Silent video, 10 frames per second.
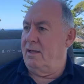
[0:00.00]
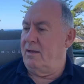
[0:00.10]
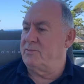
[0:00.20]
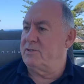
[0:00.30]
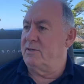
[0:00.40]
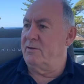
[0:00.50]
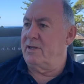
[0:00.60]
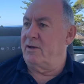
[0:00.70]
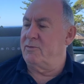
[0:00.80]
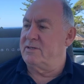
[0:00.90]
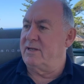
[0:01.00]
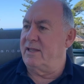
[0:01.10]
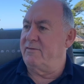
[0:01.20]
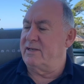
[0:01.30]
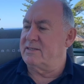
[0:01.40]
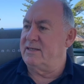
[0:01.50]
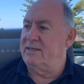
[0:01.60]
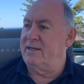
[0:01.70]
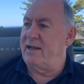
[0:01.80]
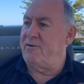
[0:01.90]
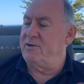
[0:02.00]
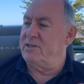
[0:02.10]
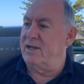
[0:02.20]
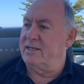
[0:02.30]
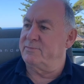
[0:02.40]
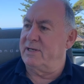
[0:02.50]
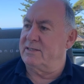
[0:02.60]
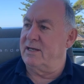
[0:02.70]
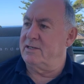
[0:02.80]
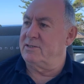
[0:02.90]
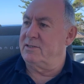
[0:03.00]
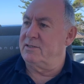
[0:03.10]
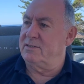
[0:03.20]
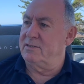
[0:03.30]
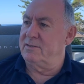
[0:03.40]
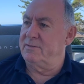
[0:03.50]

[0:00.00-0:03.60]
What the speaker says: Absolutely, I would say they exceeded our original expectations.